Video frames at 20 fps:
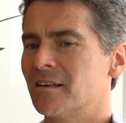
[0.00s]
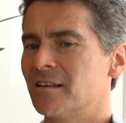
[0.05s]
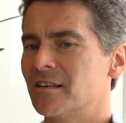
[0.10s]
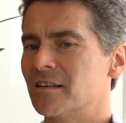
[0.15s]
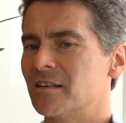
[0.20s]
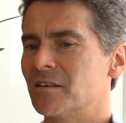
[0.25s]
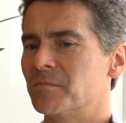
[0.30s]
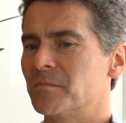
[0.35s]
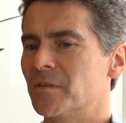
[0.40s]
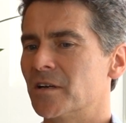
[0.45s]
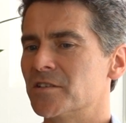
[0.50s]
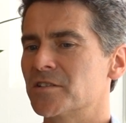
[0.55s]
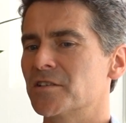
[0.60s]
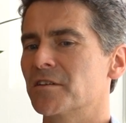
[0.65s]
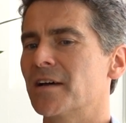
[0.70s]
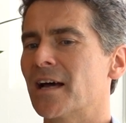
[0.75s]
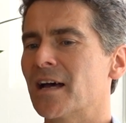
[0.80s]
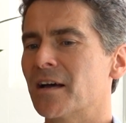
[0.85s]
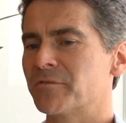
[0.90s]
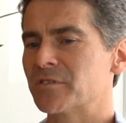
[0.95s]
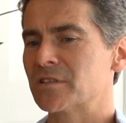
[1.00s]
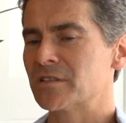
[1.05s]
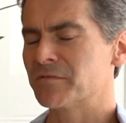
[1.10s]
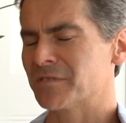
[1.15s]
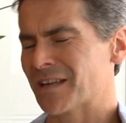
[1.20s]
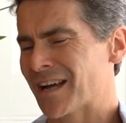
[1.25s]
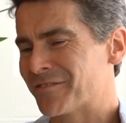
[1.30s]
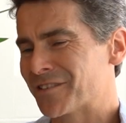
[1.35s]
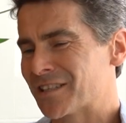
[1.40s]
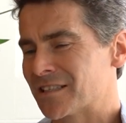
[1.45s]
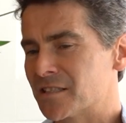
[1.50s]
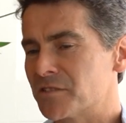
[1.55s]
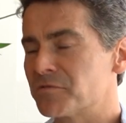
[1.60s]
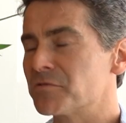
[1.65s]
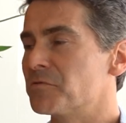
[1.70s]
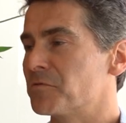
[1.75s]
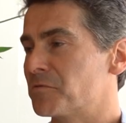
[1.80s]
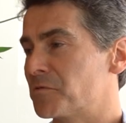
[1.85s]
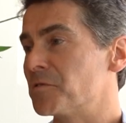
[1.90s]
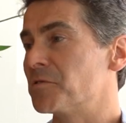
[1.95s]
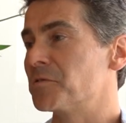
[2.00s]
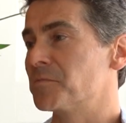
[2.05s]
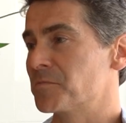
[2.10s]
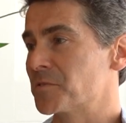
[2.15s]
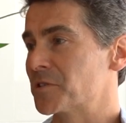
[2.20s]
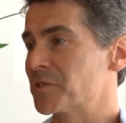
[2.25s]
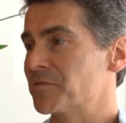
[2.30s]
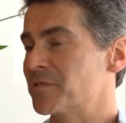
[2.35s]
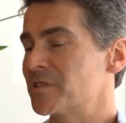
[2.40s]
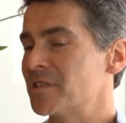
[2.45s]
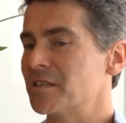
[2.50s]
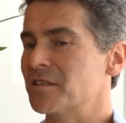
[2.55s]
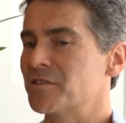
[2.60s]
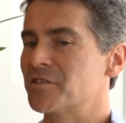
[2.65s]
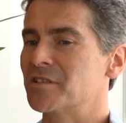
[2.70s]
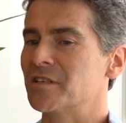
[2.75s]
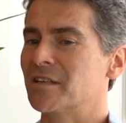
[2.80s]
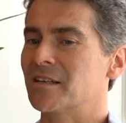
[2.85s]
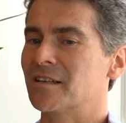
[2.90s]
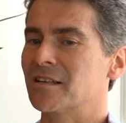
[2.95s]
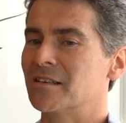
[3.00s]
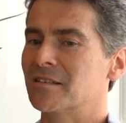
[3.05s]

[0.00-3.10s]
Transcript: And so having different forms of teaching,